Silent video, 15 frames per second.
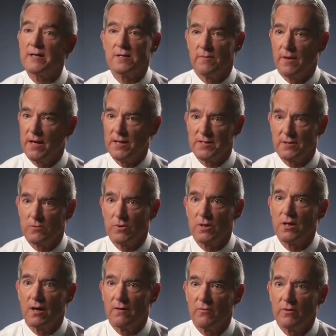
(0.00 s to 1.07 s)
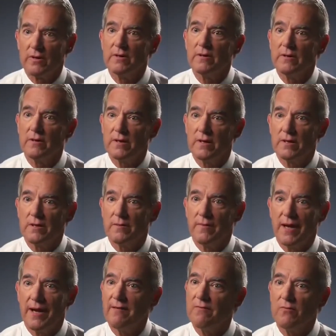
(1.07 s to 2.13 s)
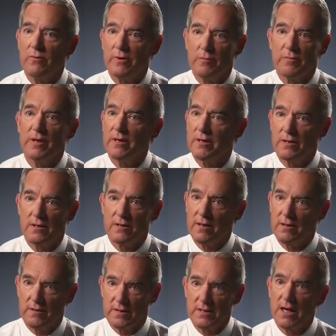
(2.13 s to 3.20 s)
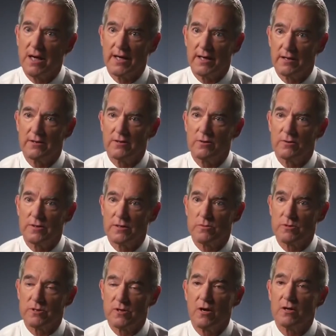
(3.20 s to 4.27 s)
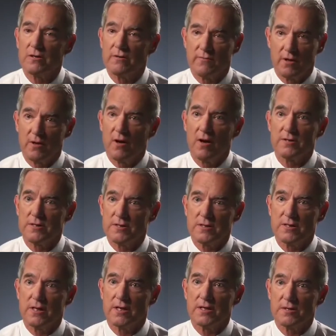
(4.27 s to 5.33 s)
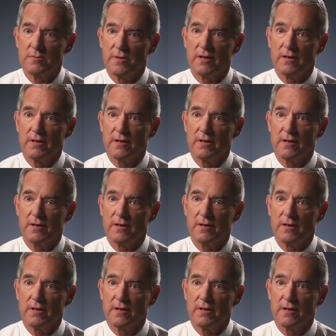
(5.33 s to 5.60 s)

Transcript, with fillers: to maximize the recovery, to get them every penny that they're entitled to as a result of the losses they